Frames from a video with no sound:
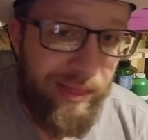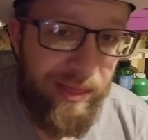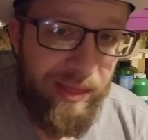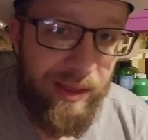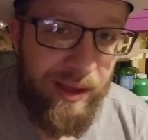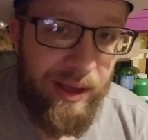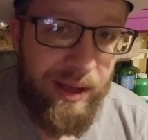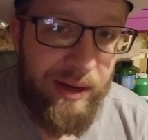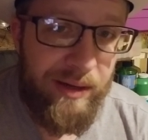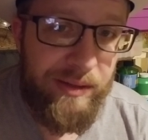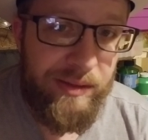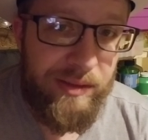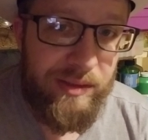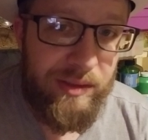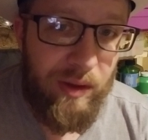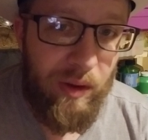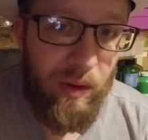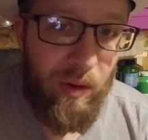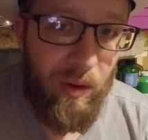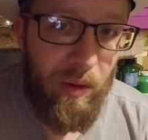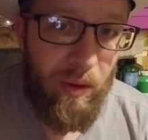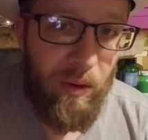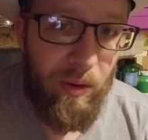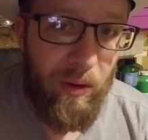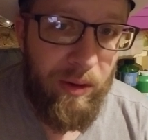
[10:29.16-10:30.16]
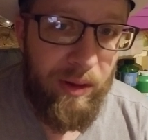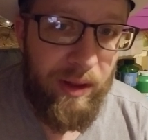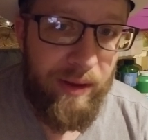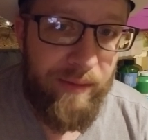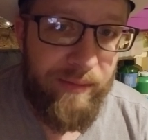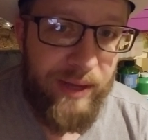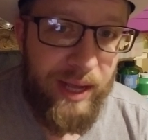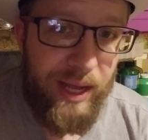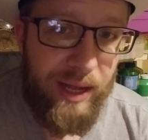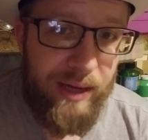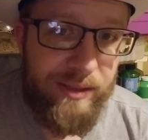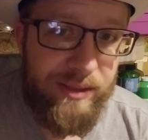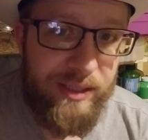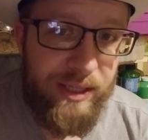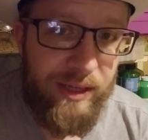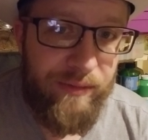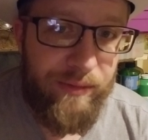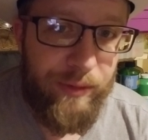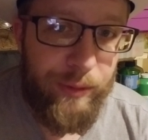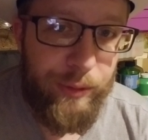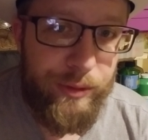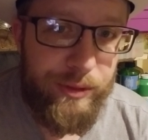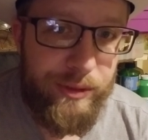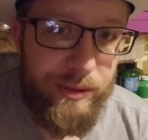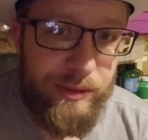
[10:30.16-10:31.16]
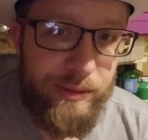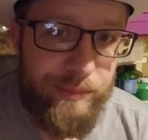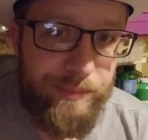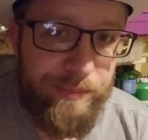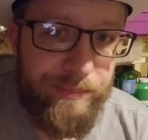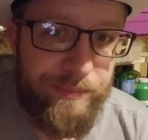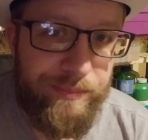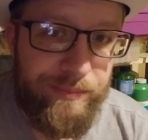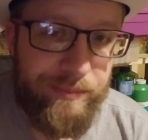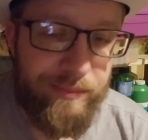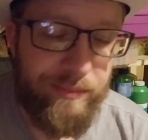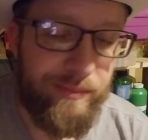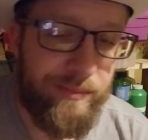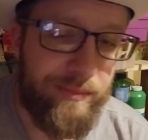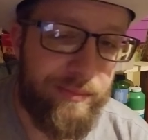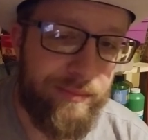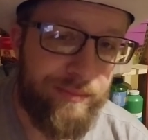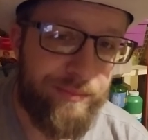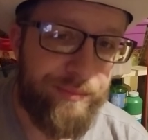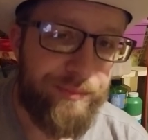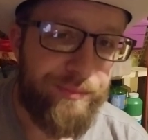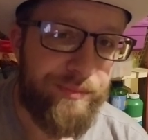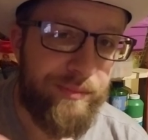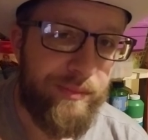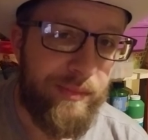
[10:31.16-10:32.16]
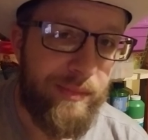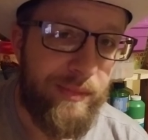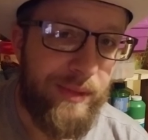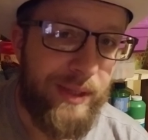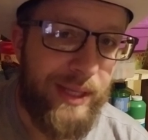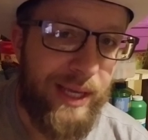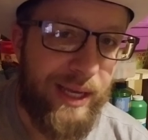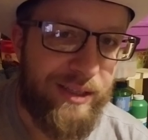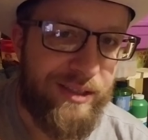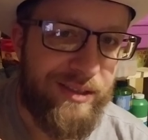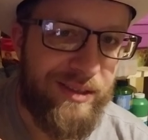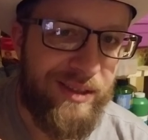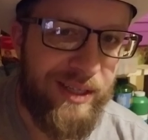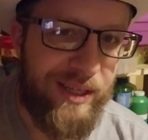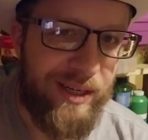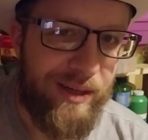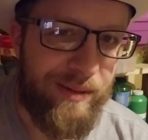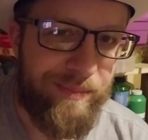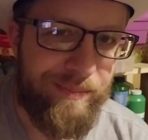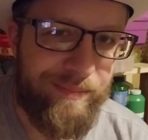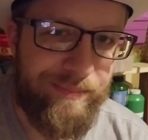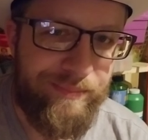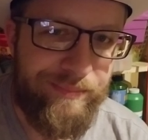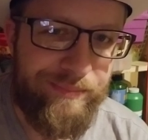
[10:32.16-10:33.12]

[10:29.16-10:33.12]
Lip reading: That is all I've got to say, folks. Catch you later.